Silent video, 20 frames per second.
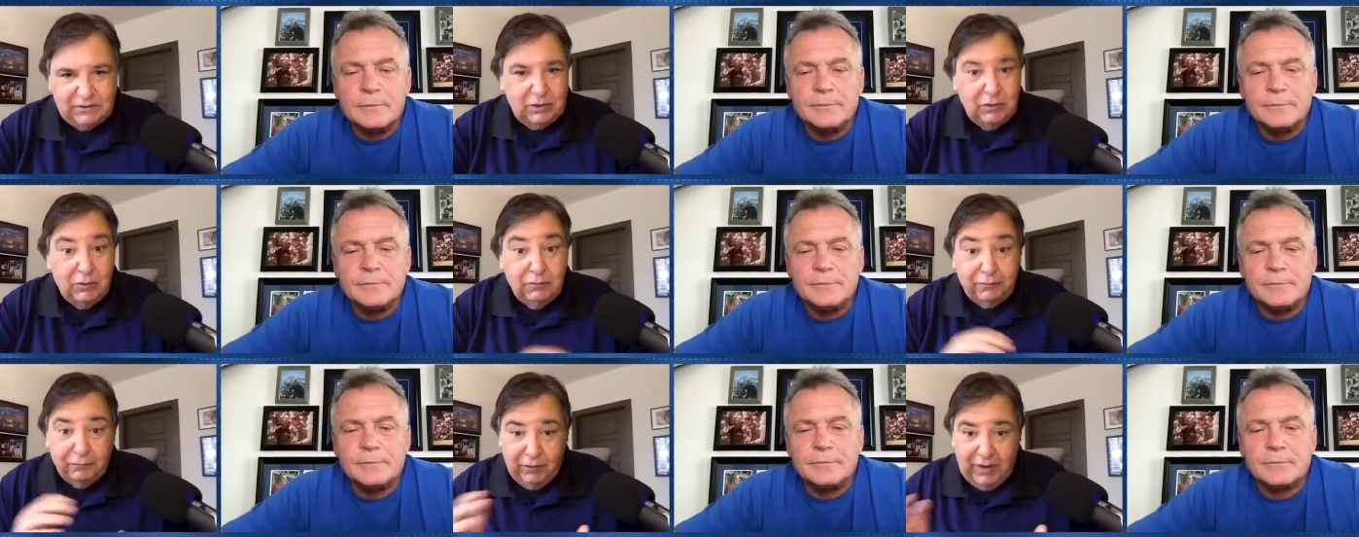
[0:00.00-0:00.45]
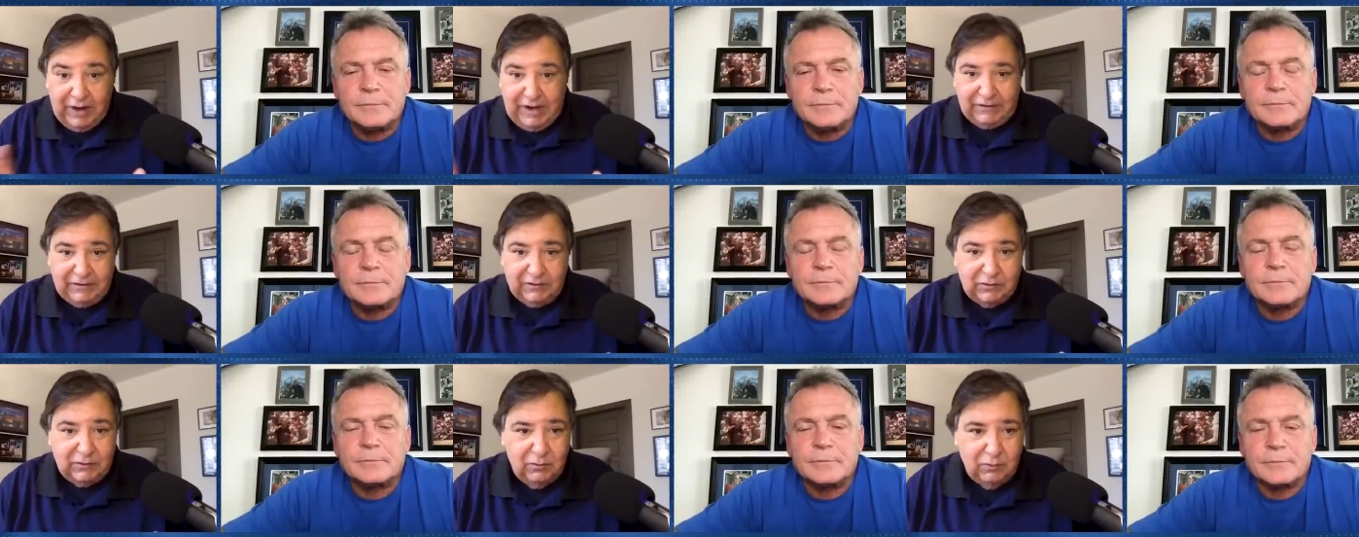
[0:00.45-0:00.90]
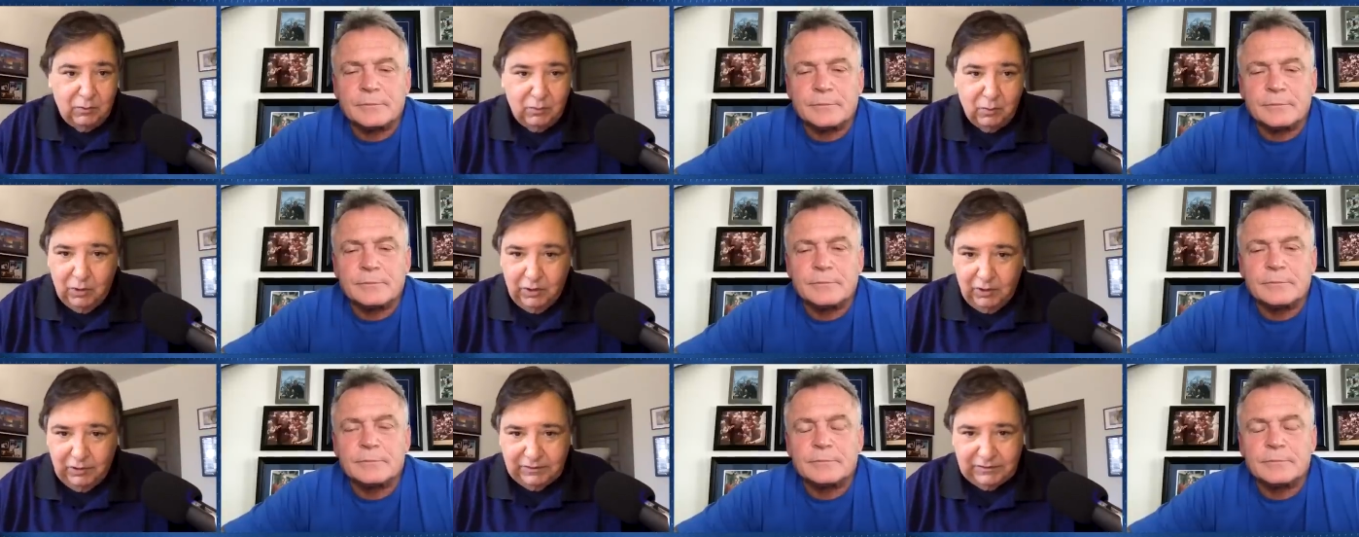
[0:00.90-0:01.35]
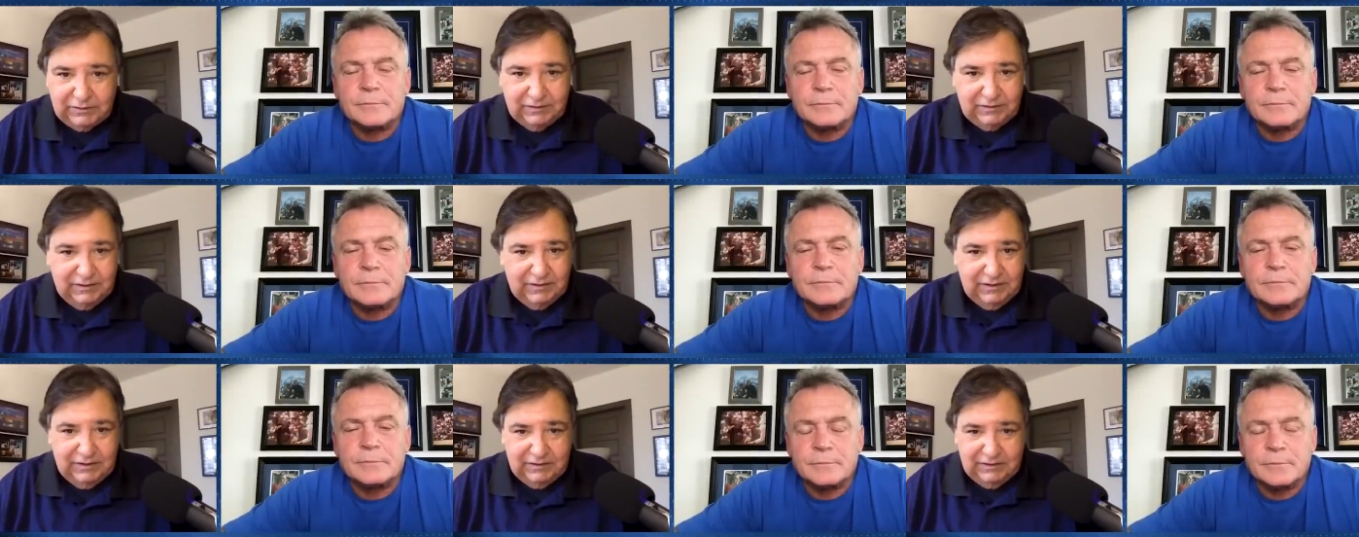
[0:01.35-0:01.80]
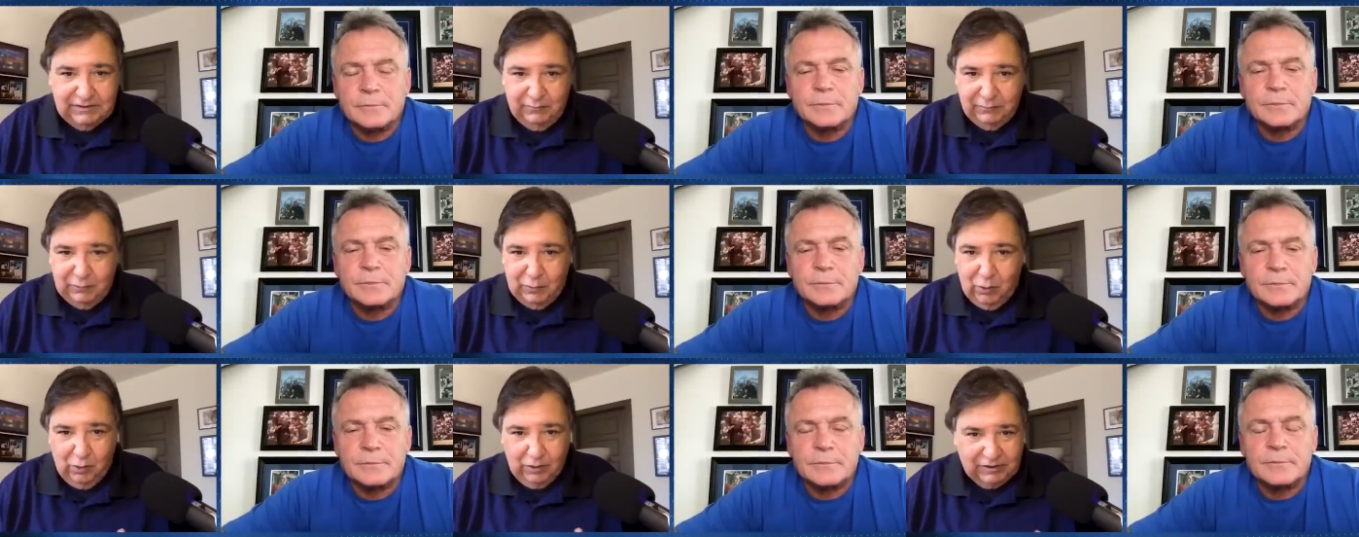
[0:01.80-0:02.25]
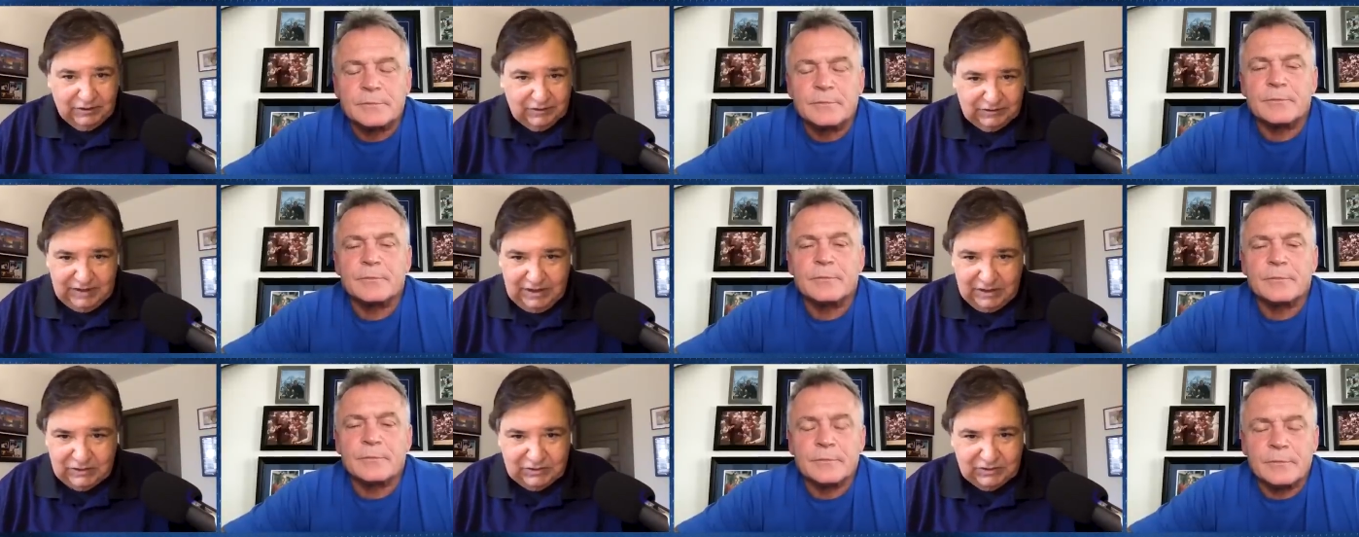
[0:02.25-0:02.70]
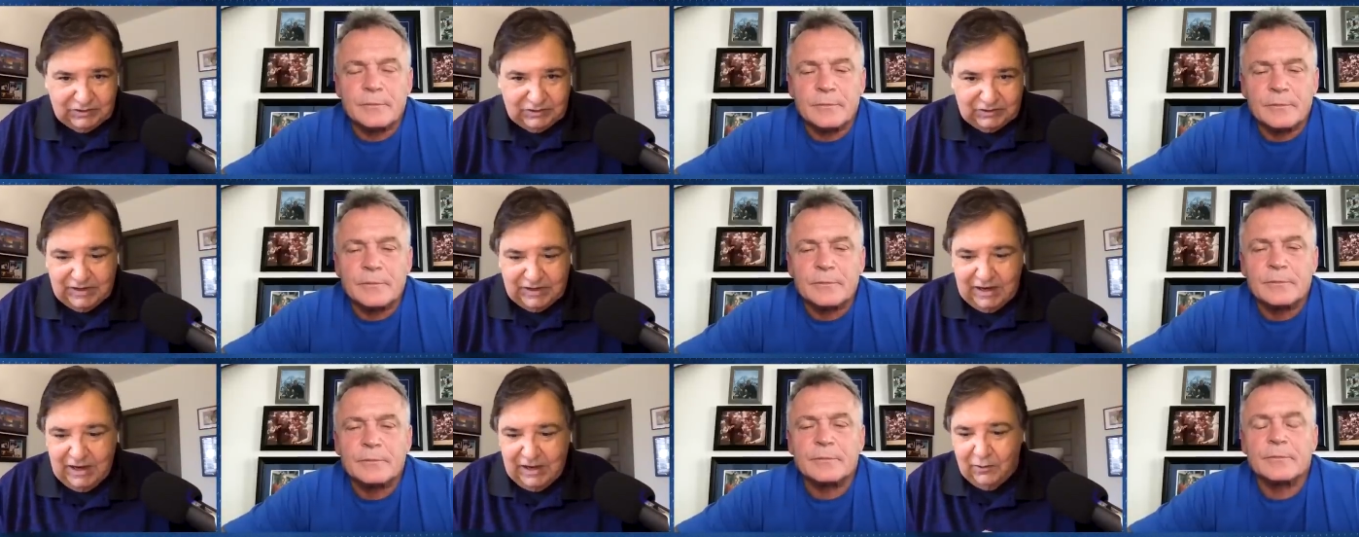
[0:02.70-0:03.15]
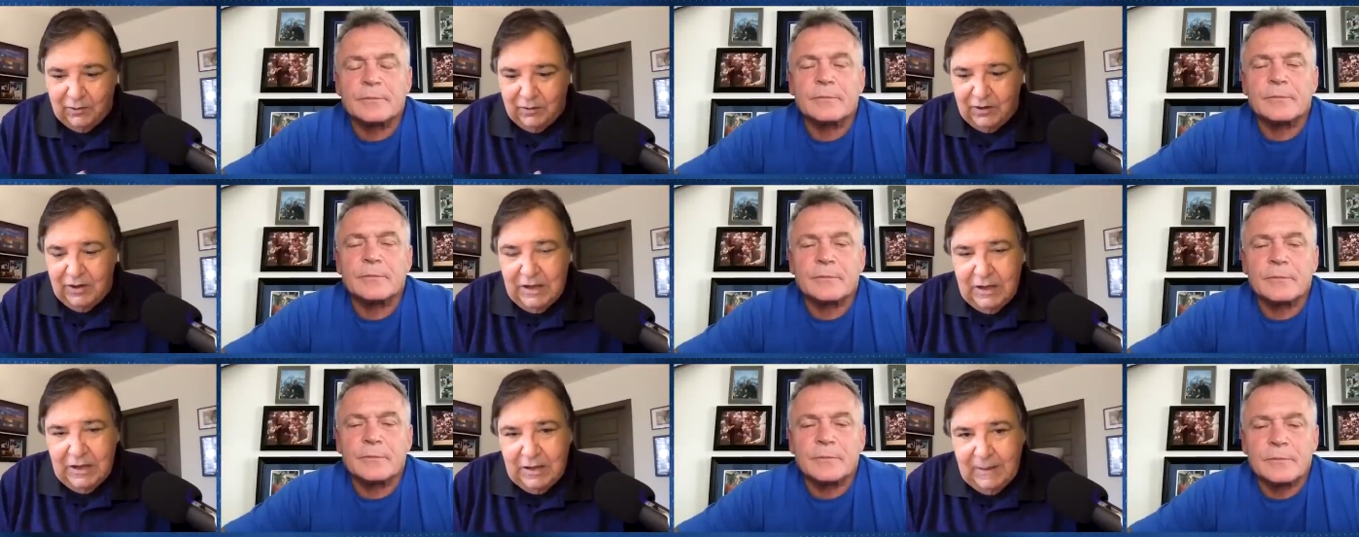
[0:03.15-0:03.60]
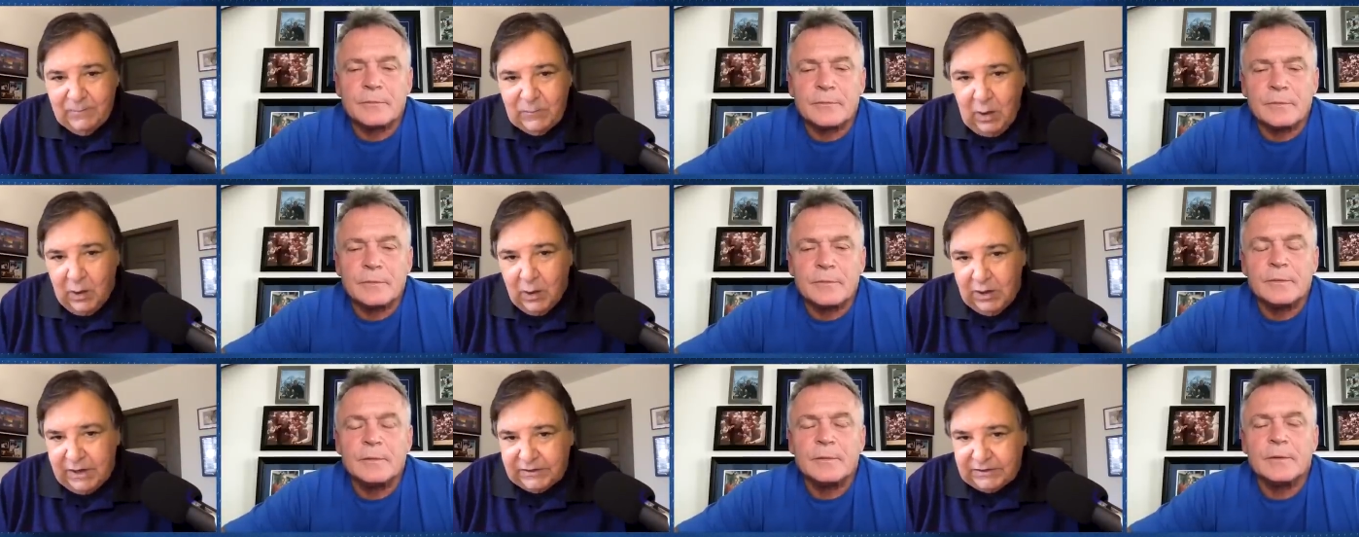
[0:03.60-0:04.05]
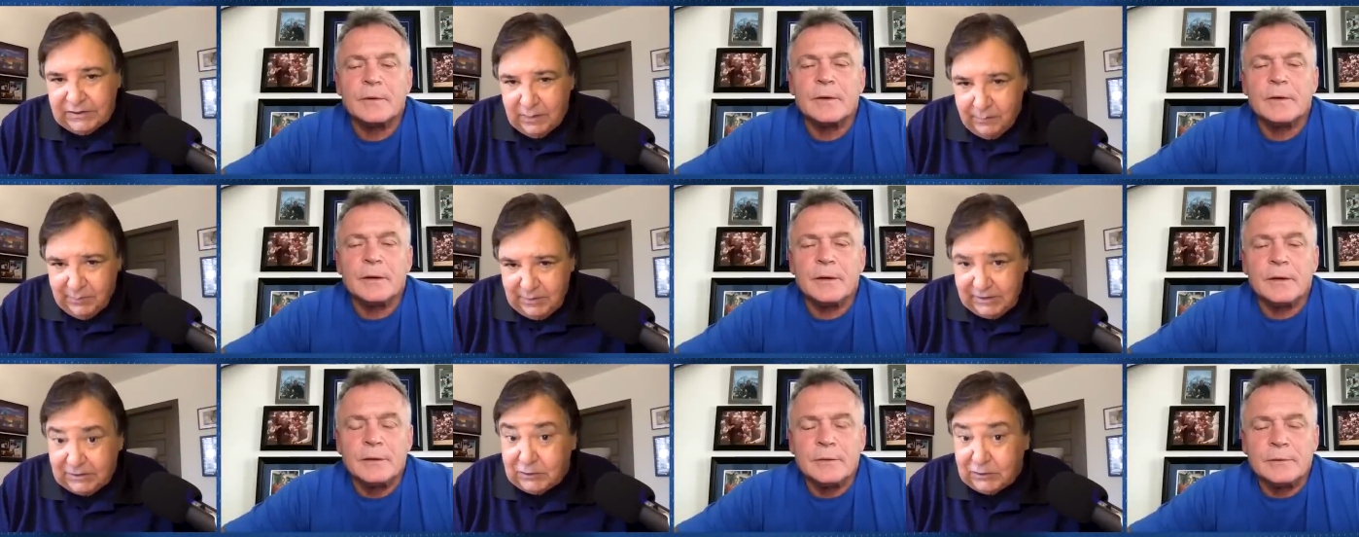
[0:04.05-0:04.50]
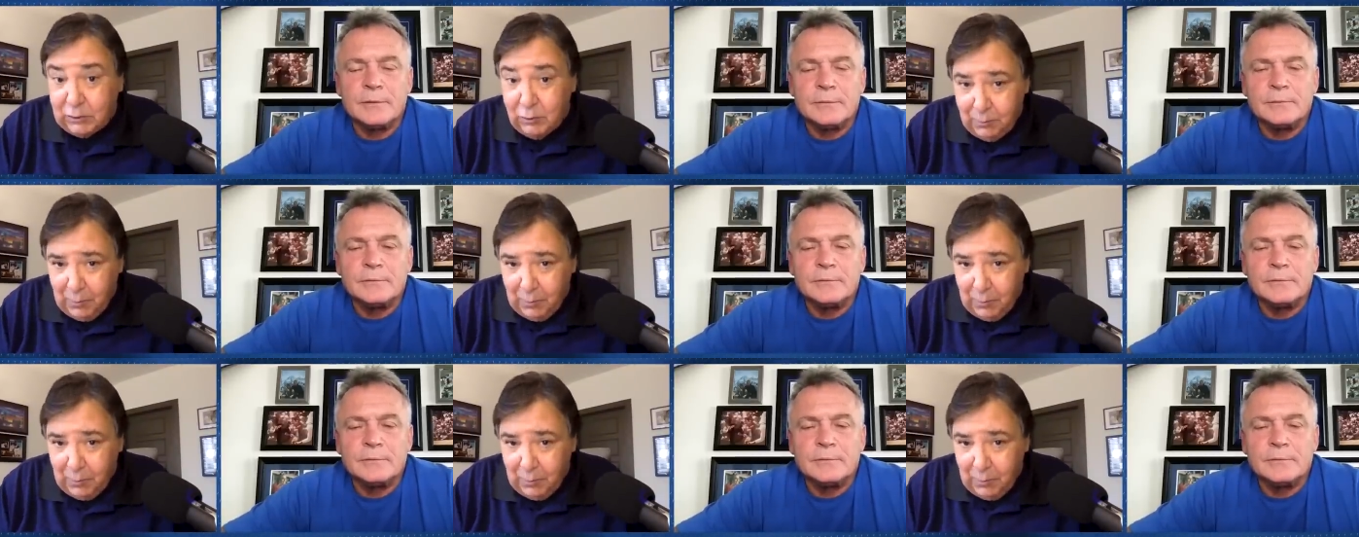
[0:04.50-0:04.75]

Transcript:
Speaker 1: two friends who worked in different organizations together. Uh, it's going to be a two